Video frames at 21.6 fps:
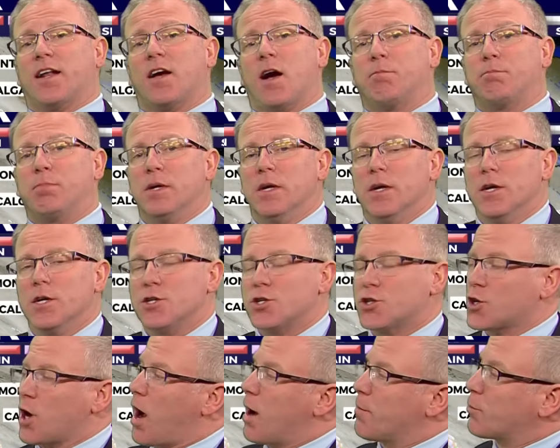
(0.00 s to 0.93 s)
up
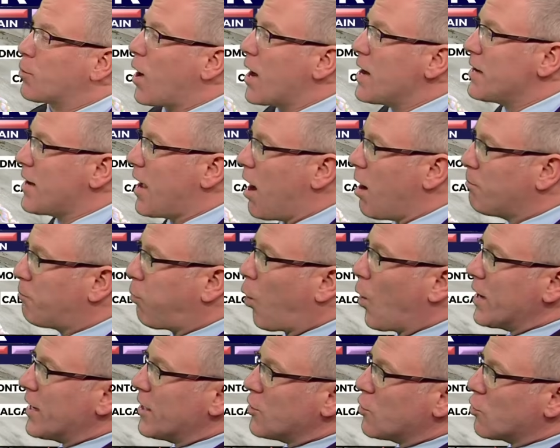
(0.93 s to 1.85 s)
shop right now,
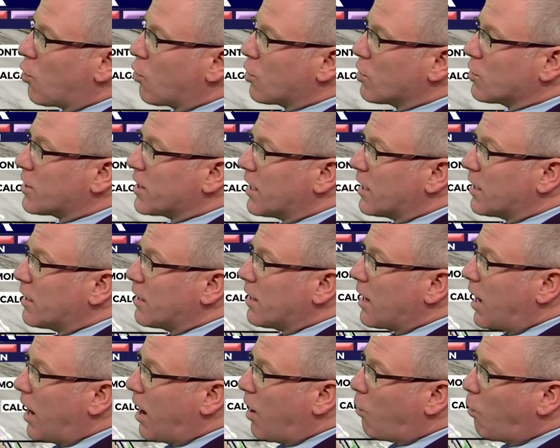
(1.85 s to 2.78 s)
pointed
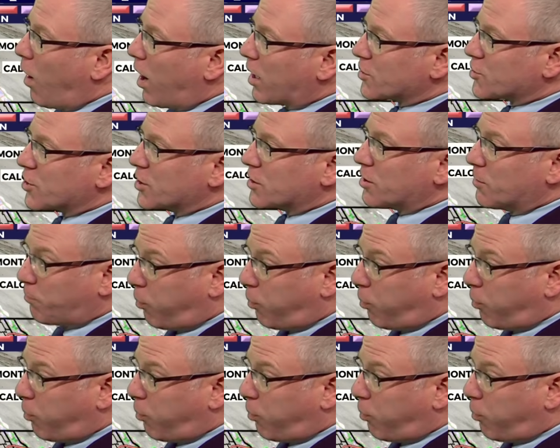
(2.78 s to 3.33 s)
northern uh, Washington,